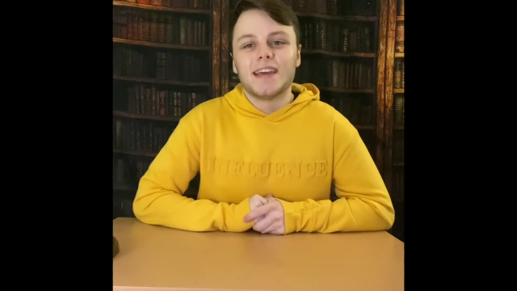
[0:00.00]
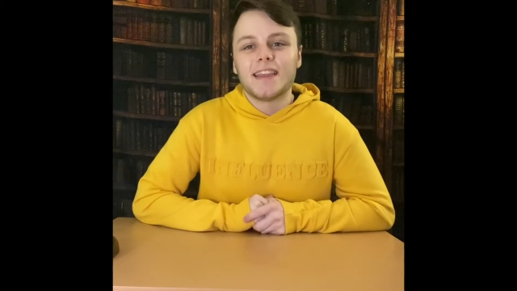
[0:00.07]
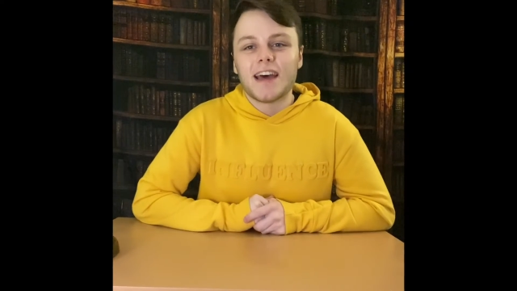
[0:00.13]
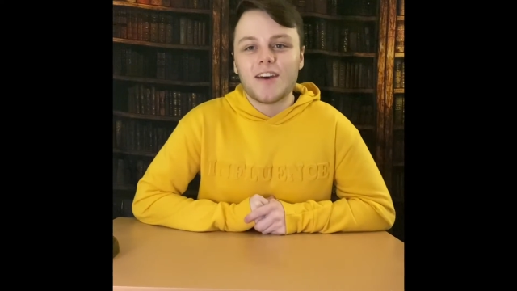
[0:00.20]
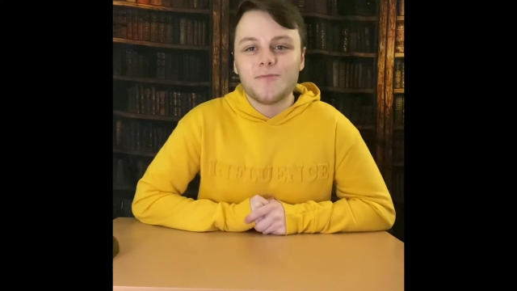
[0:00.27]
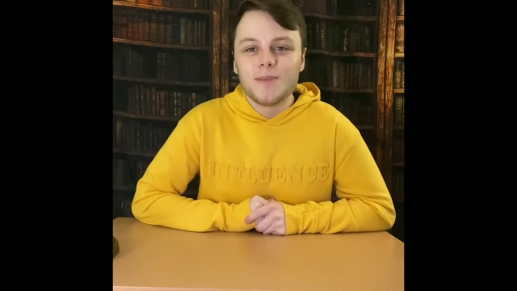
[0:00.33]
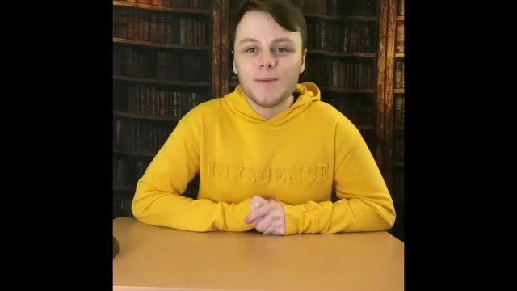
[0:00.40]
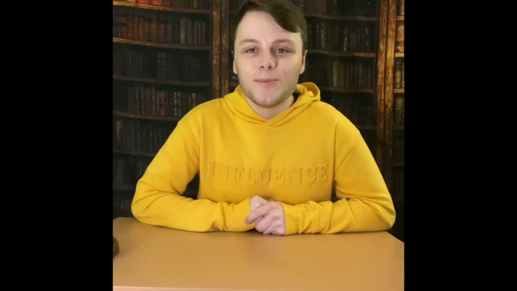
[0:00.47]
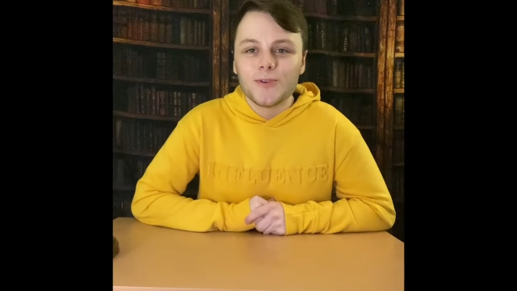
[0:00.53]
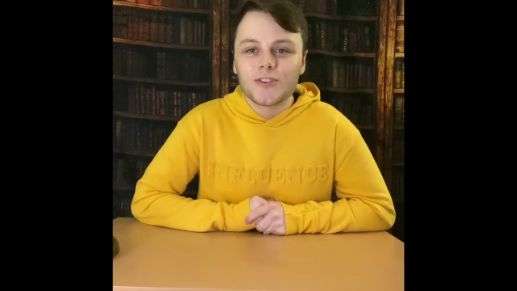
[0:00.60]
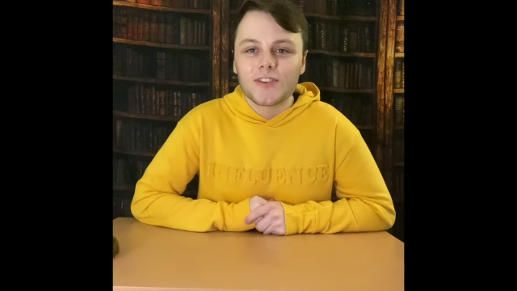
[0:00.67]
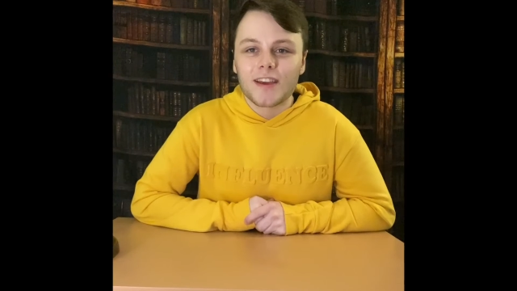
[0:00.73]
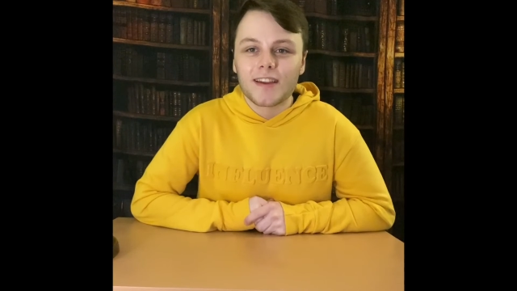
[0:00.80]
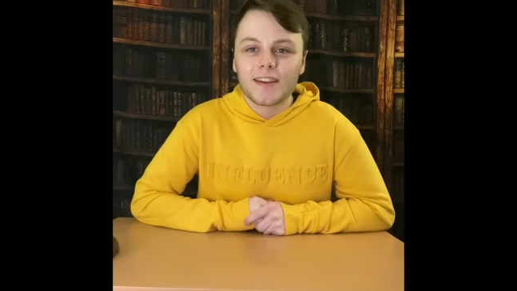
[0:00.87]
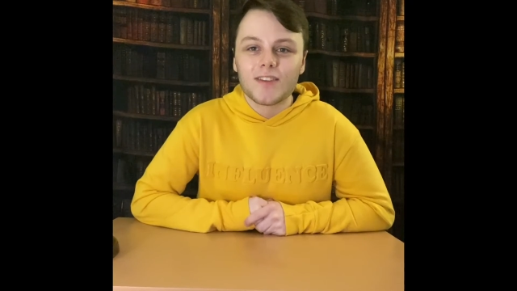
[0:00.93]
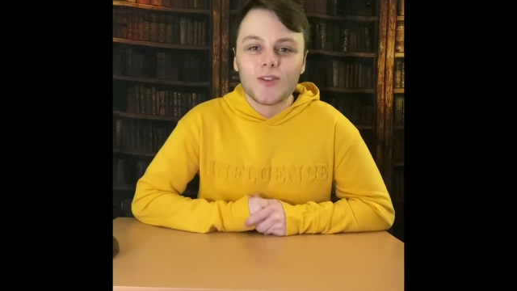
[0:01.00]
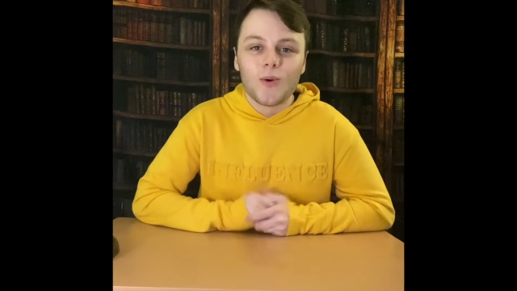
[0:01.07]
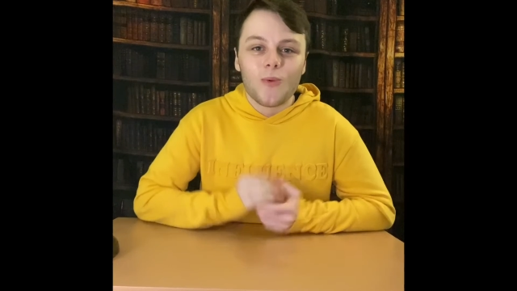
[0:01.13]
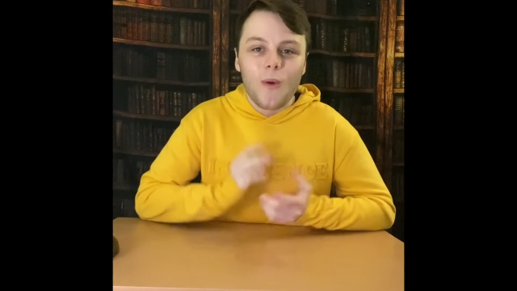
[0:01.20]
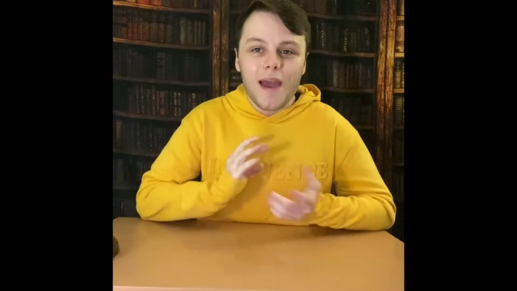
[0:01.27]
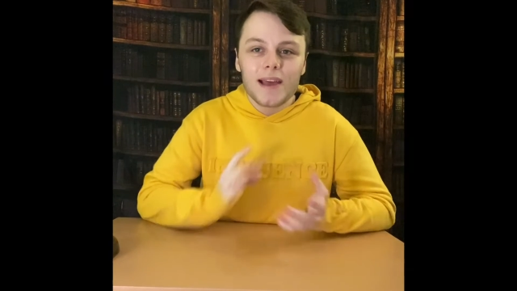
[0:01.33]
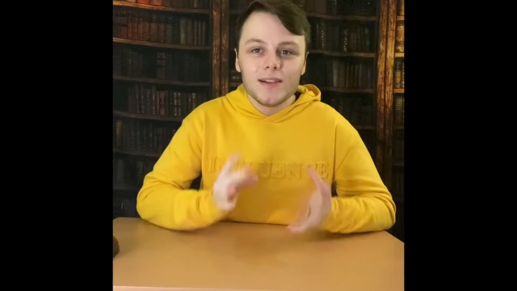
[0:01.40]
that have people sharing the
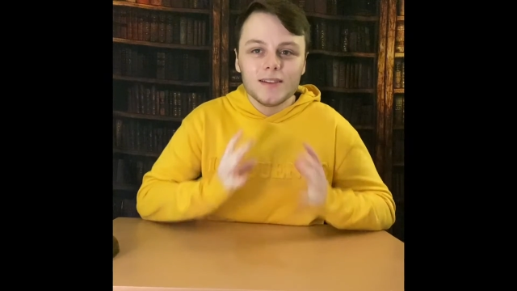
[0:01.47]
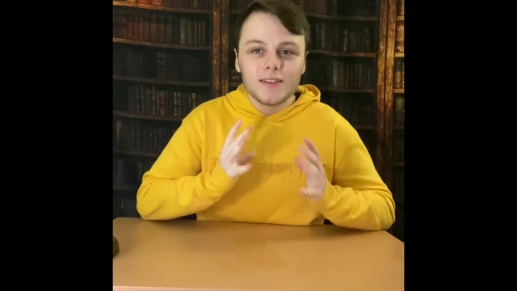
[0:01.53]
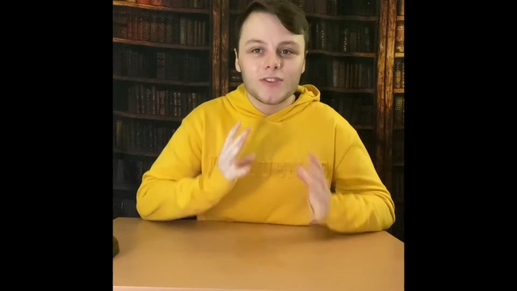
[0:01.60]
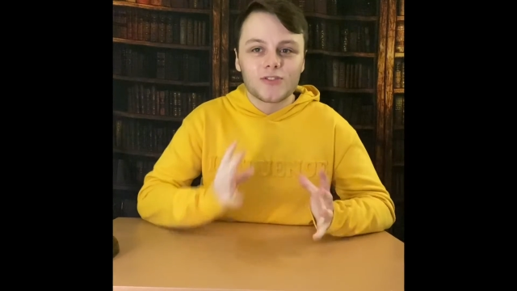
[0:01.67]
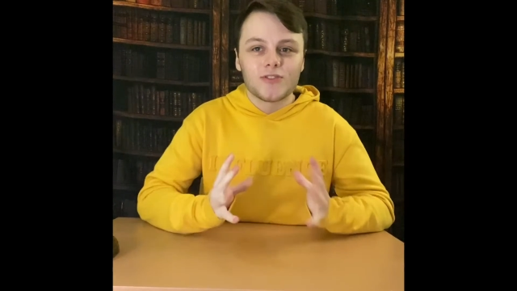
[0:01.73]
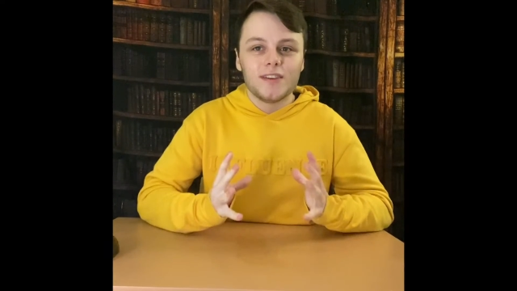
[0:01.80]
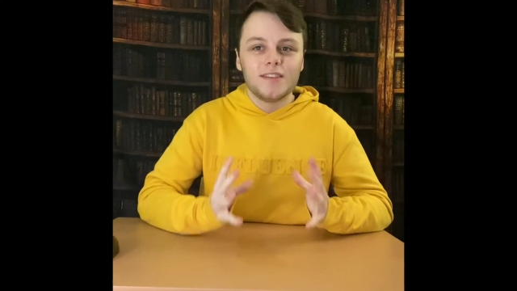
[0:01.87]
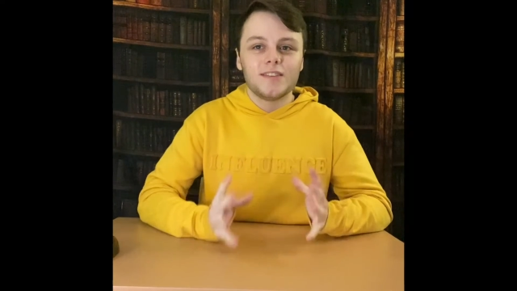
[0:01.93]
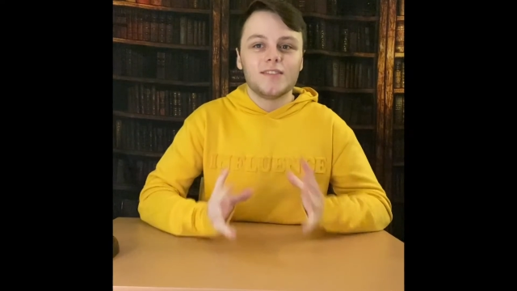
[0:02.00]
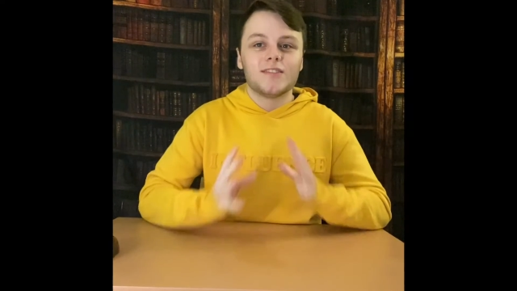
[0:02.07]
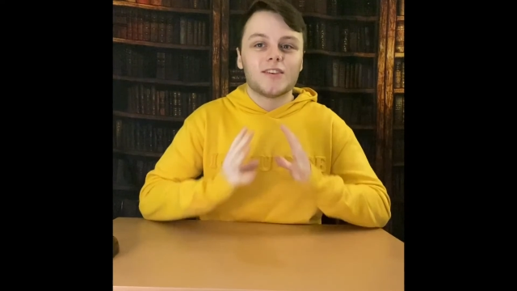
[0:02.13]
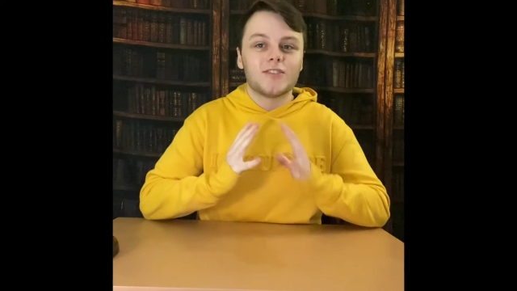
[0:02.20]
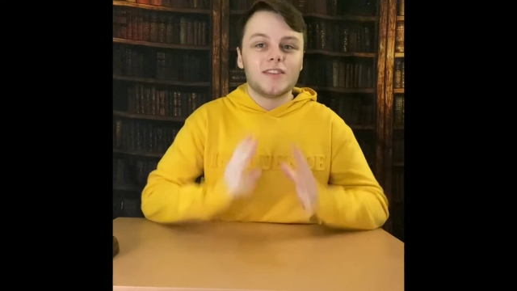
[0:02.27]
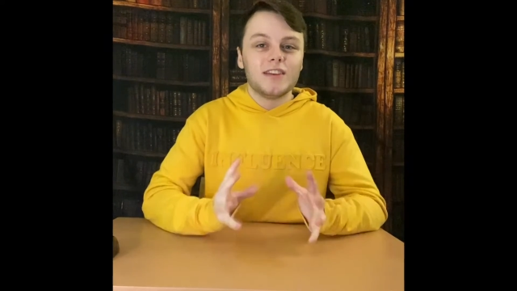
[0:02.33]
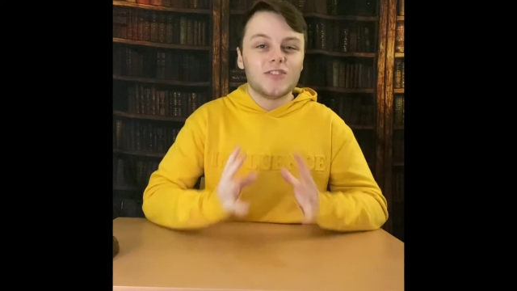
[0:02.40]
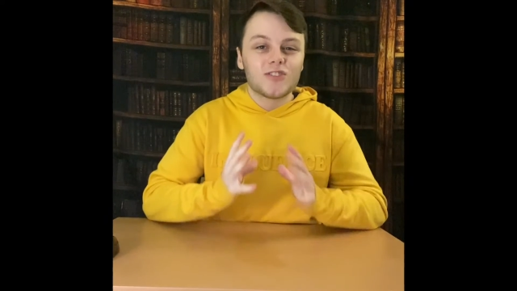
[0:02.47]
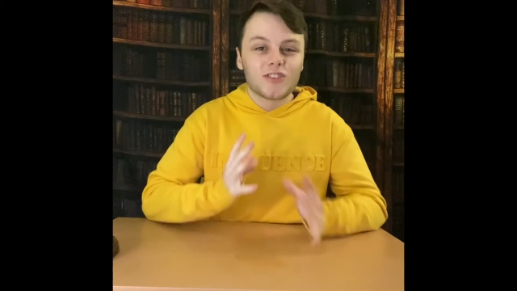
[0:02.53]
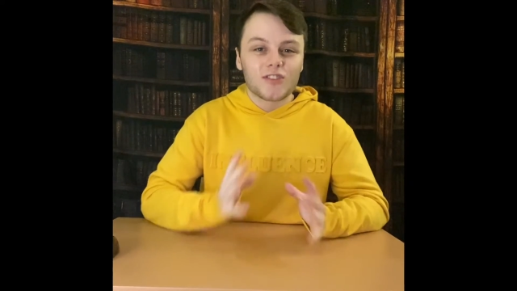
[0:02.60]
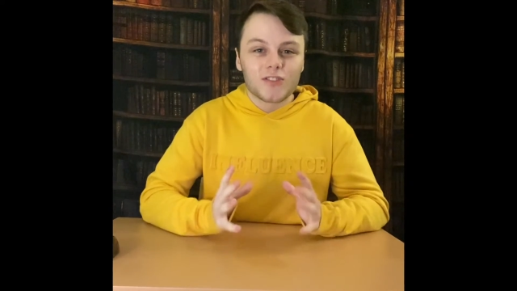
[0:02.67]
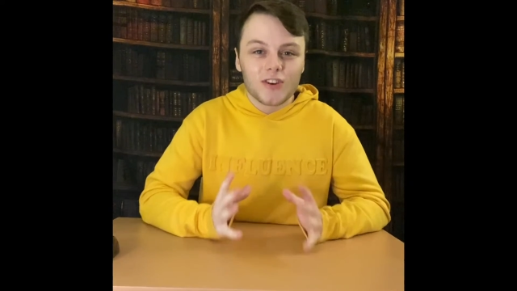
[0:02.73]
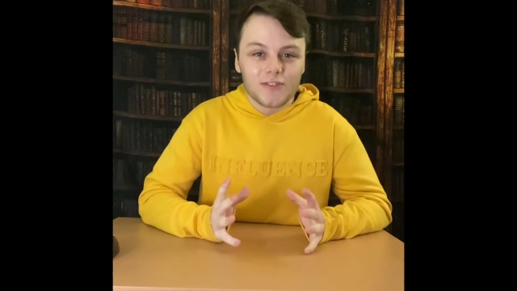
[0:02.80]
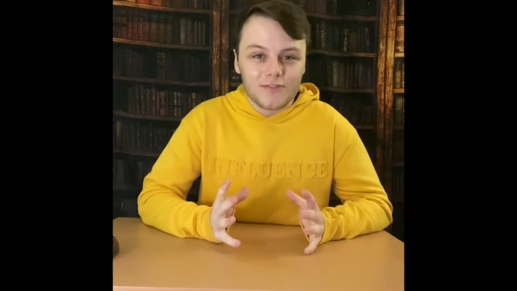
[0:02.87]
wildest reasons their teacher
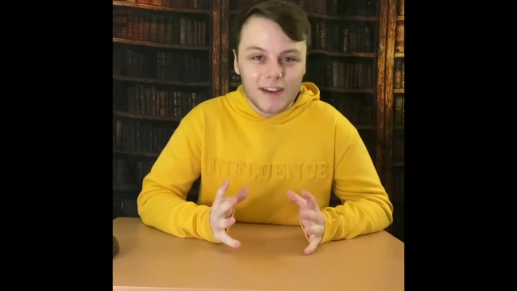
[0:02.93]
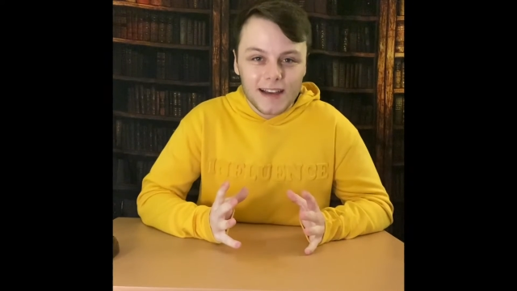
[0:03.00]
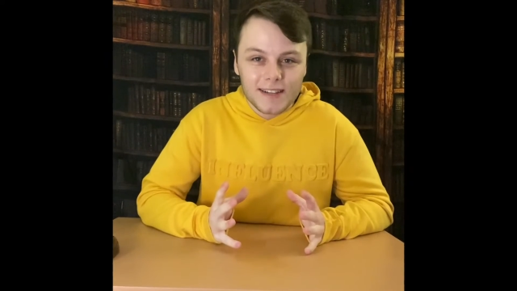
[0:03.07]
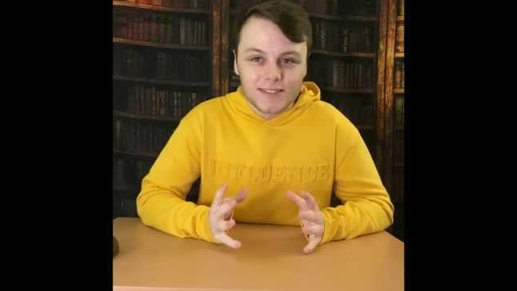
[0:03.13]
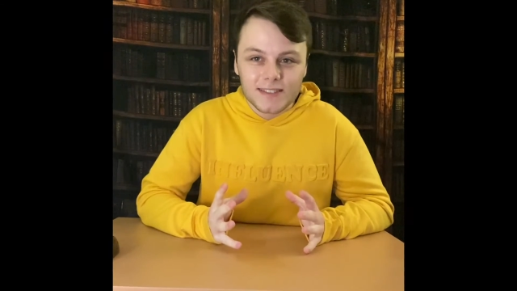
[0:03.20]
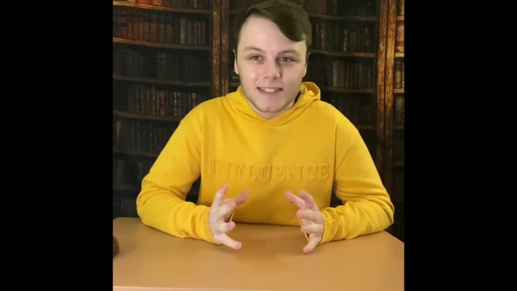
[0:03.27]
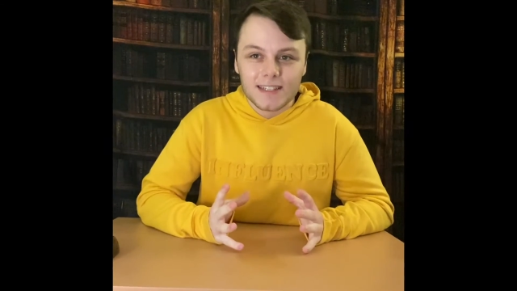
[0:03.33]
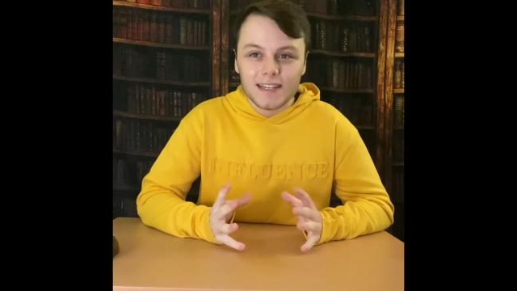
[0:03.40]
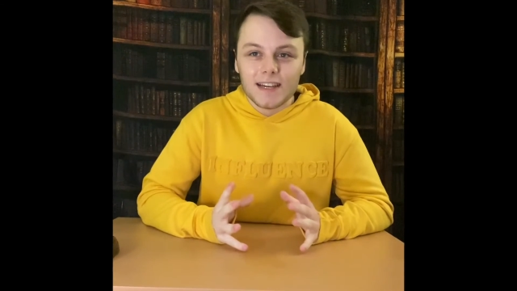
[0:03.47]
has got fired,